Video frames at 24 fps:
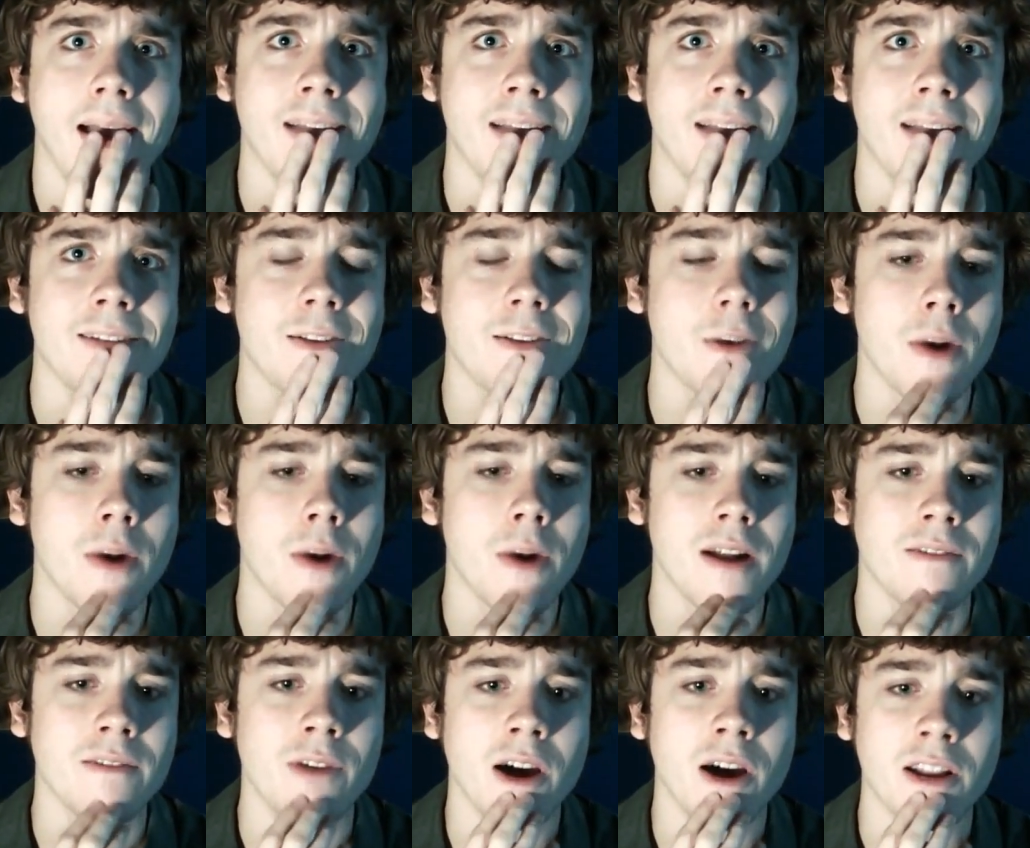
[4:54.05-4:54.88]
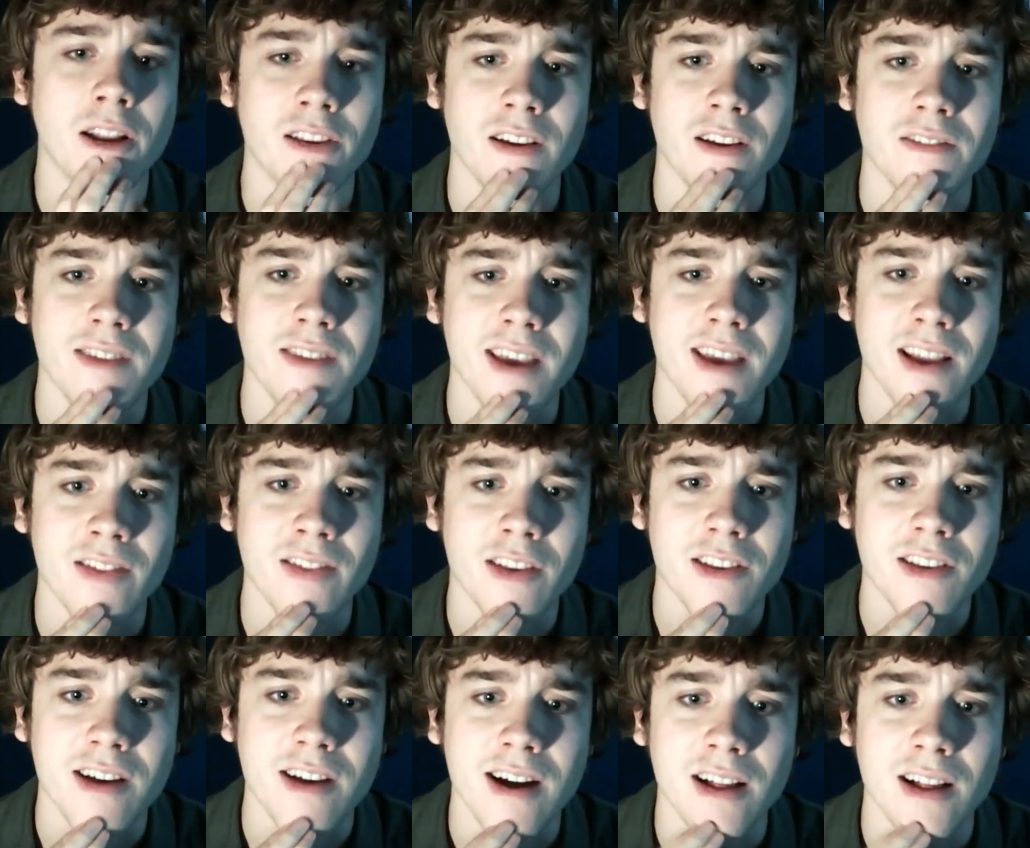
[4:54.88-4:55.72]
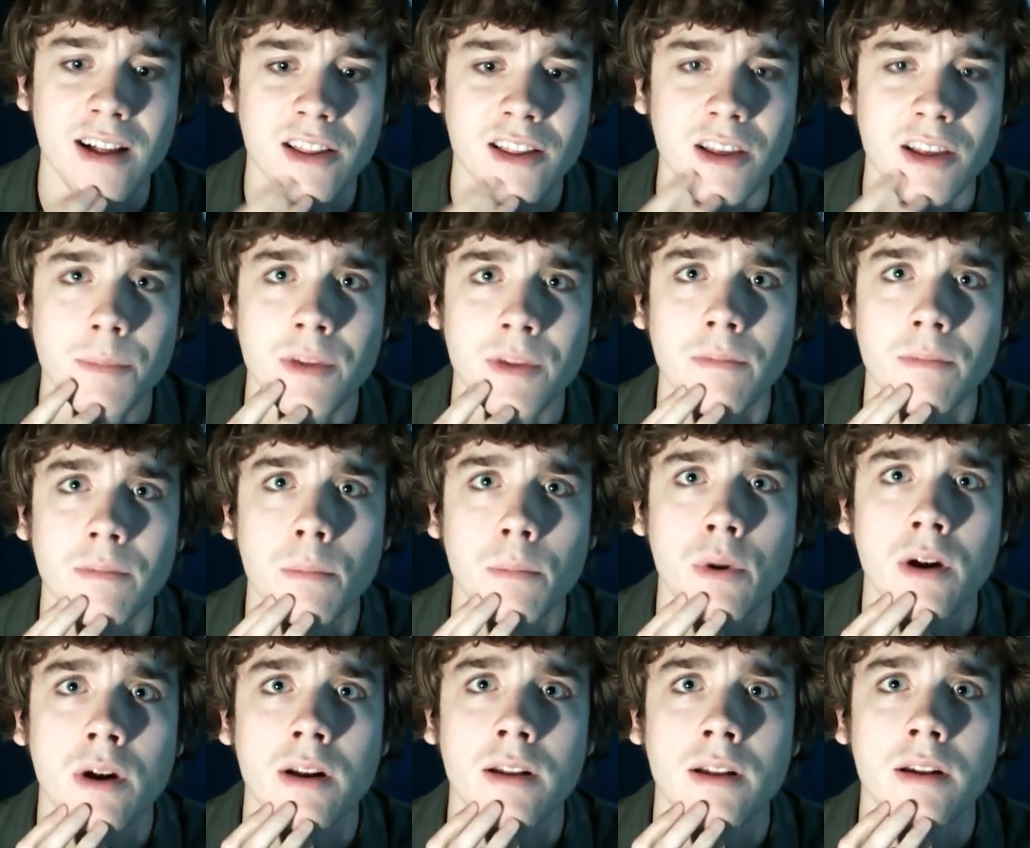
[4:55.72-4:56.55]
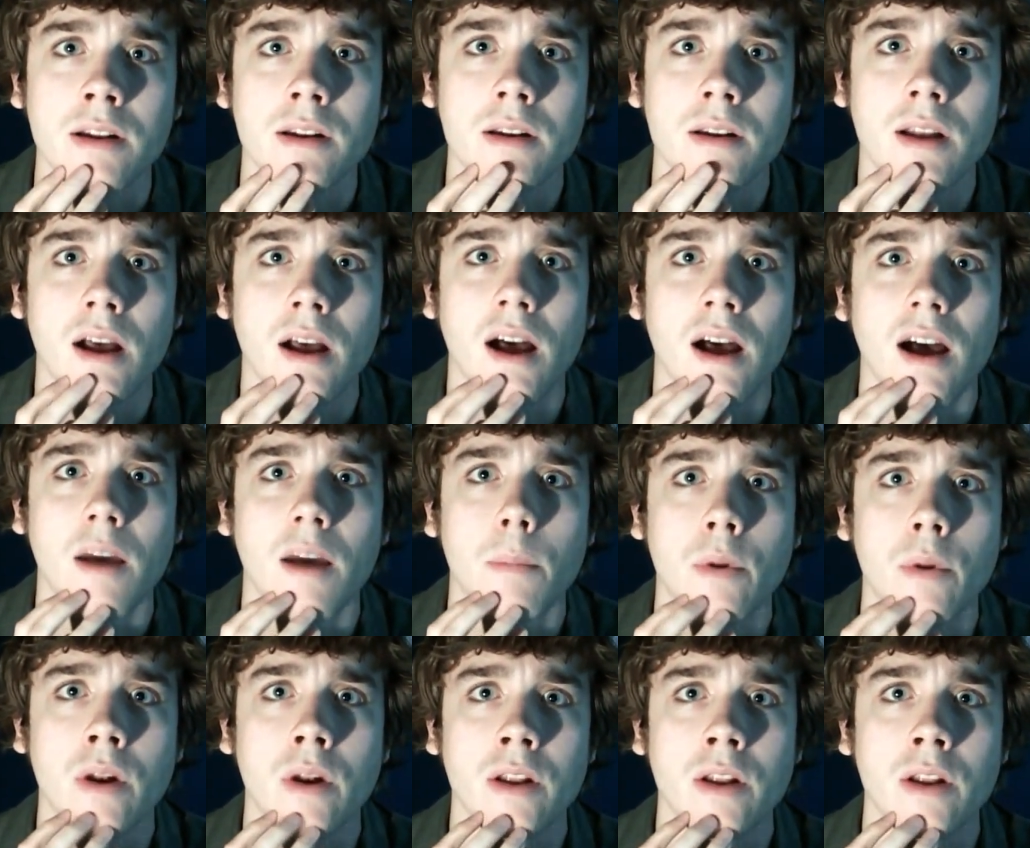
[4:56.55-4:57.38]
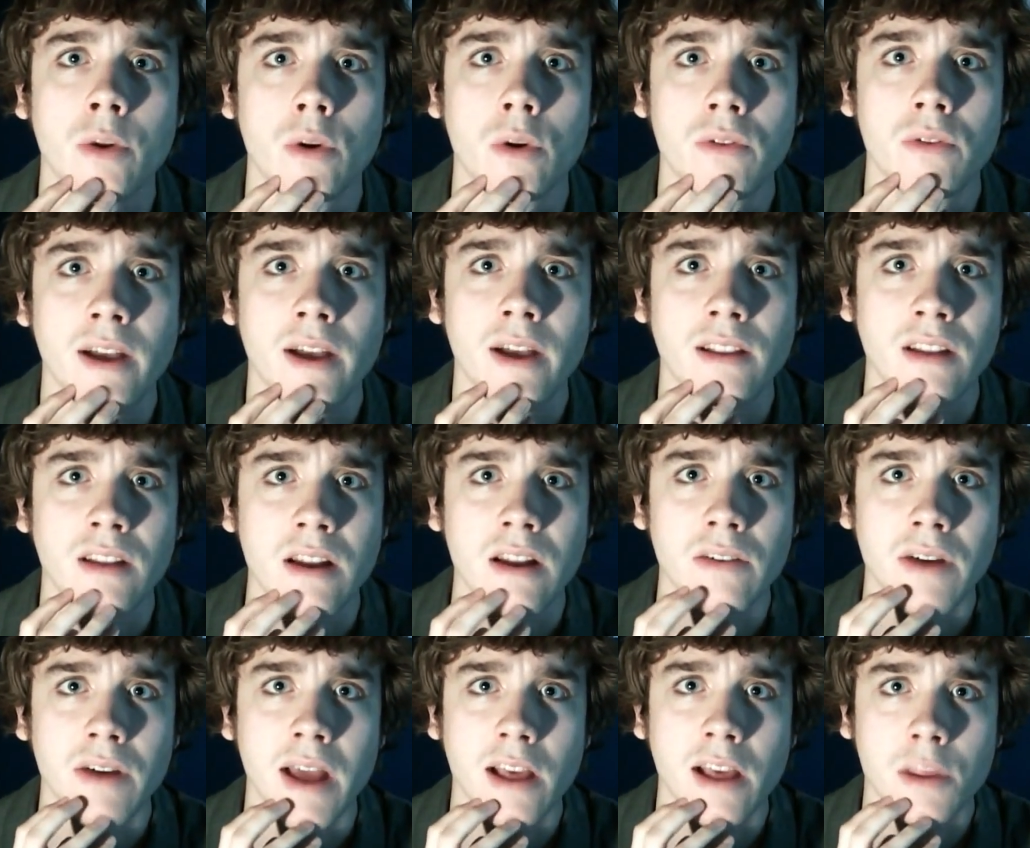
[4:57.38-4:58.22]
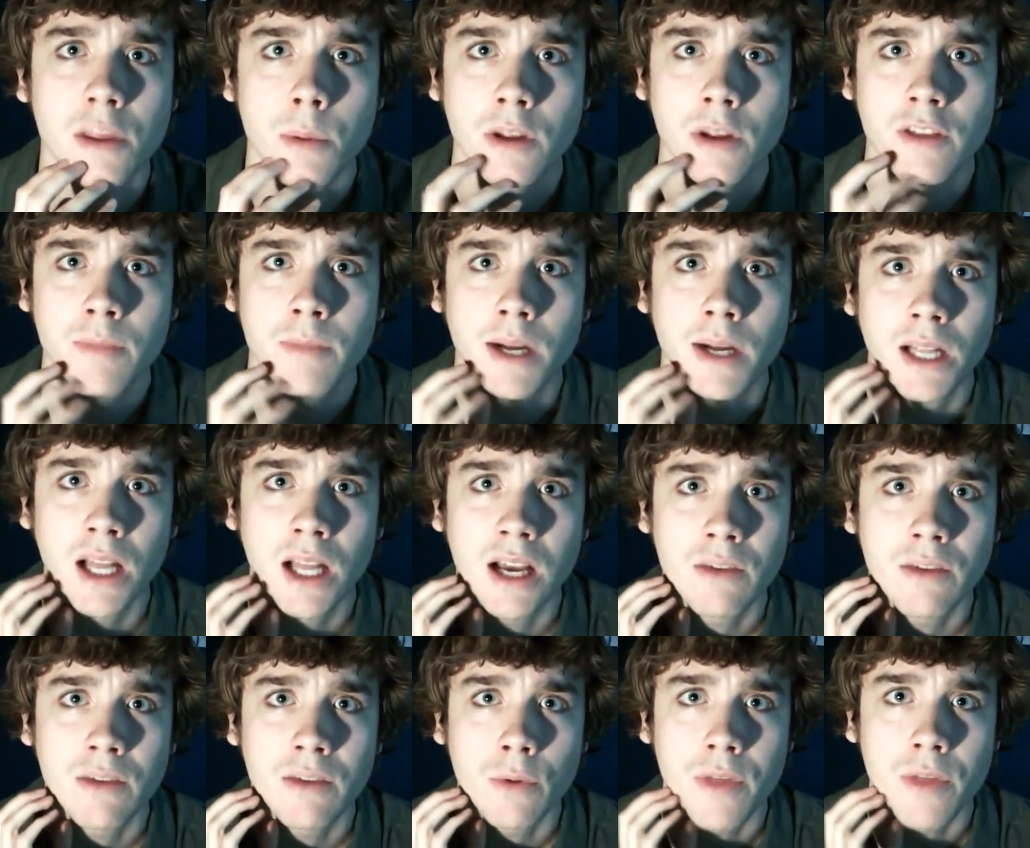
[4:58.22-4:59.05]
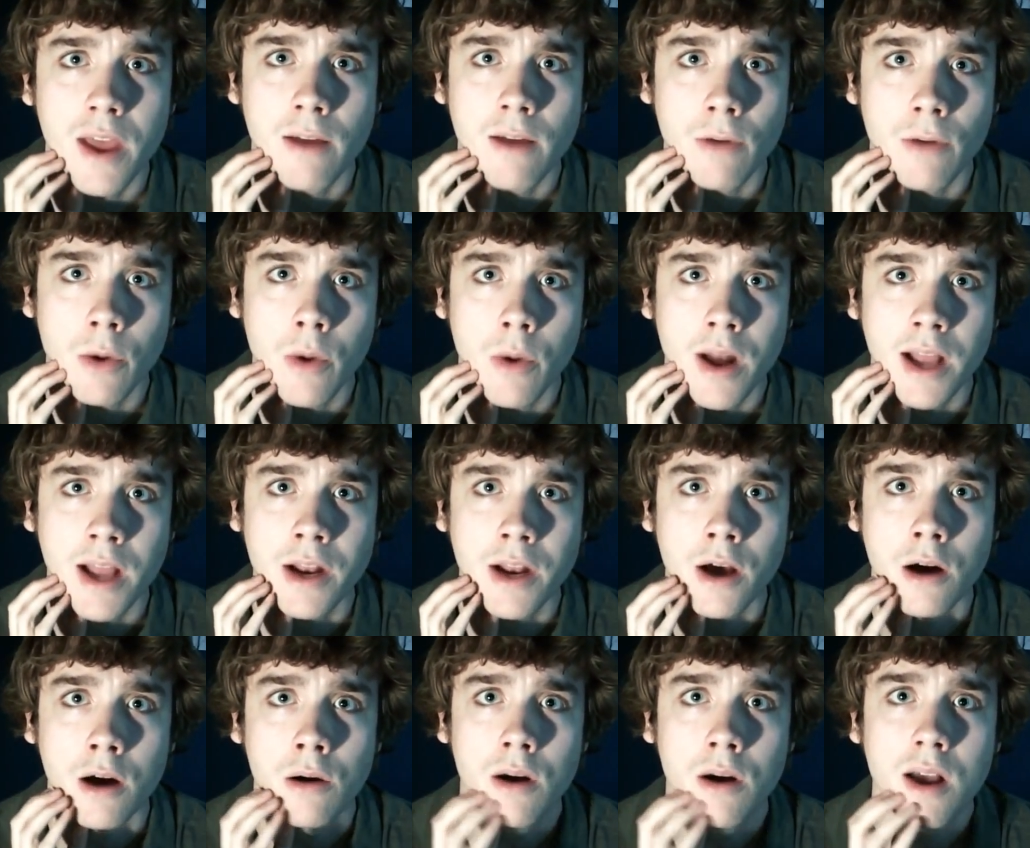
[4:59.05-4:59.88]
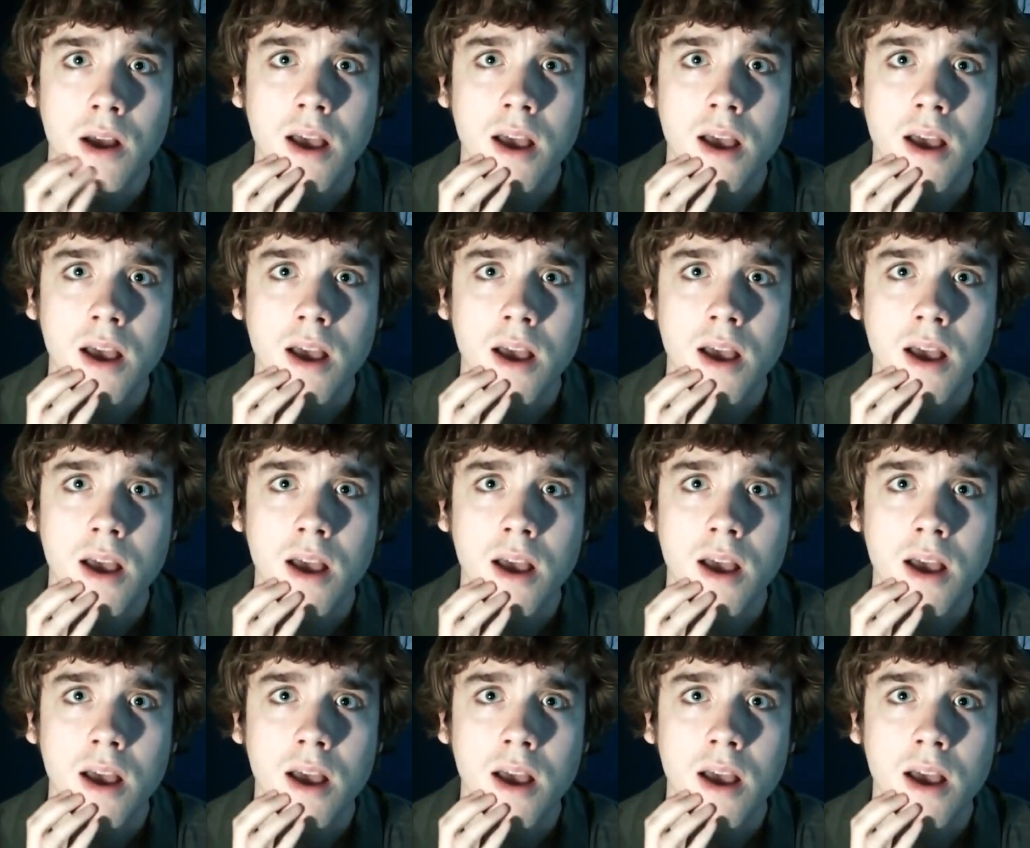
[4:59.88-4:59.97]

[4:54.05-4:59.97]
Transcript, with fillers: And so what I've done is I've taken this concept and I've put it in I put it into effect in every aspect of my life with everyone I know,